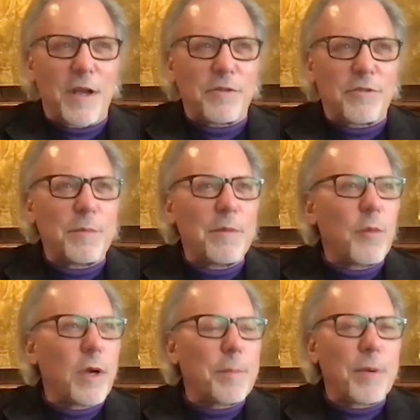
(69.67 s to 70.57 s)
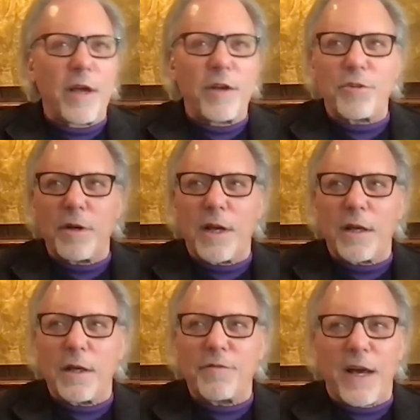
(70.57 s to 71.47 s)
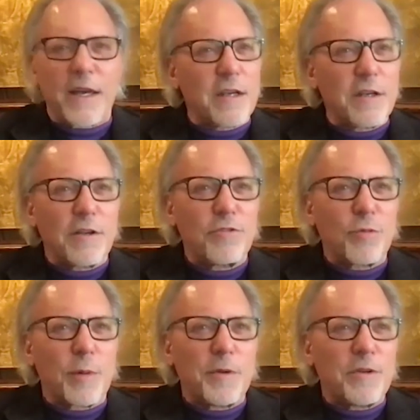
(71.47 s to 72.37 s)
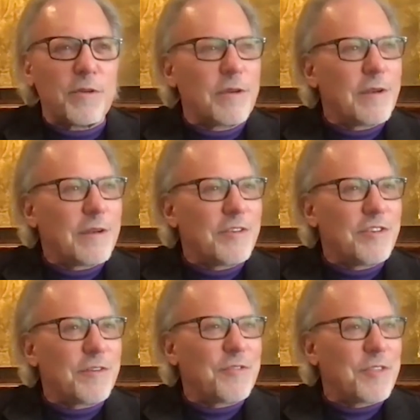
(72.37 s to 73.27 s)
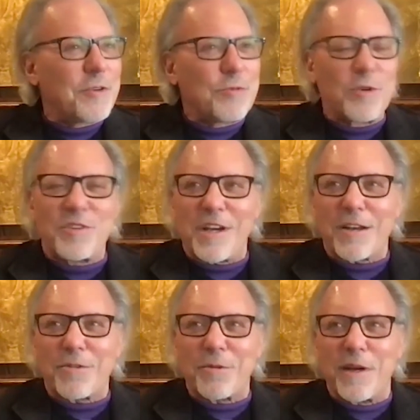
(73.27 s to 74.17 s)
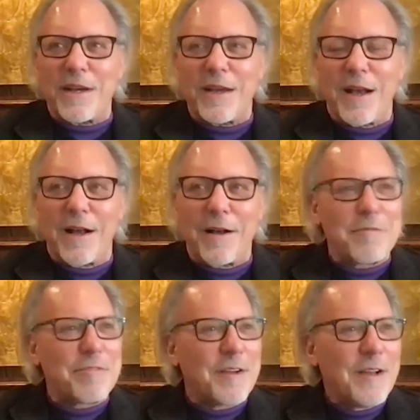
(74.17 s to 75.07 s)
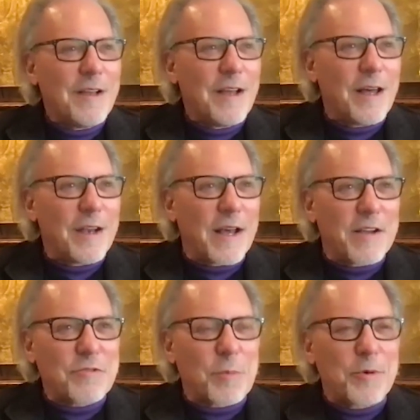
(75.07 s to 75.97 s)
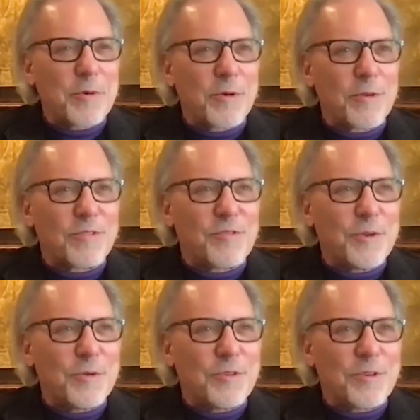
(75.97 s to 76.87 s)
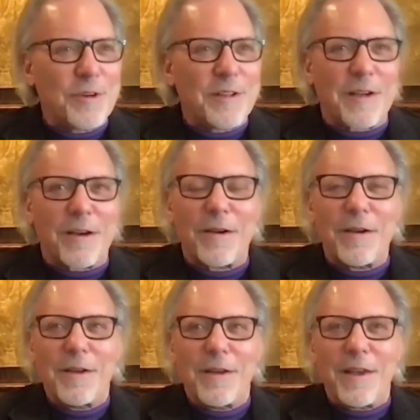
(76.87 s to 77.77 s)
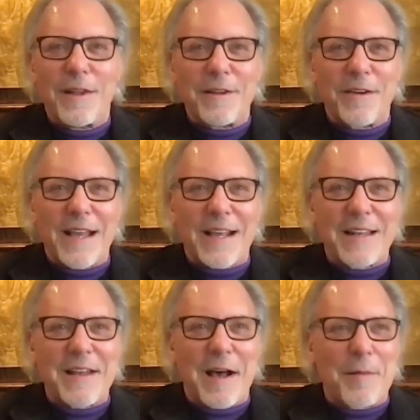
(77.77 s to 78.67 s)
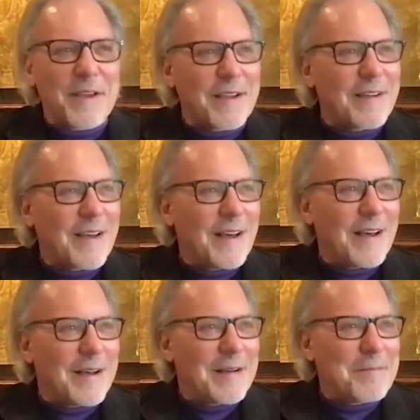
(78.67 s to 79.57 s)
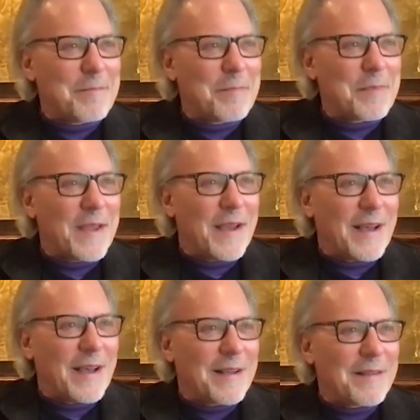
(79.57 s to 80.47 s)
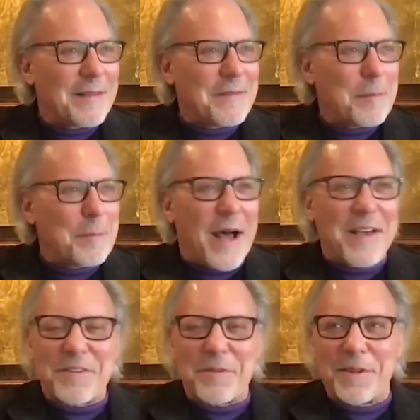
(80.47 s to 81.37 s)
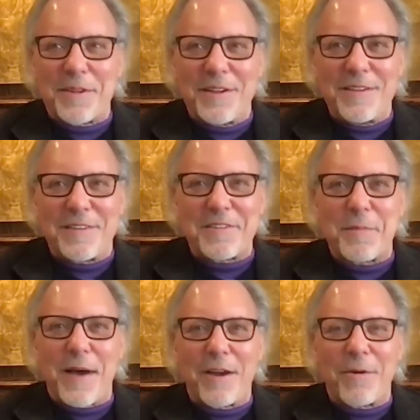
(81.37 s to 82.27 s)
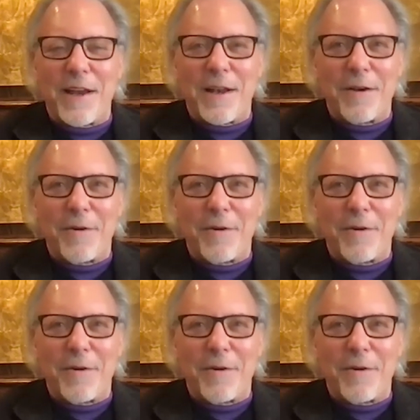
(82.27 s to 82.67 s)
Jim, what a pleasure. And if I can contribute and shift the trajectory of an entrepreneur's future and their economic their possibilities, it's my great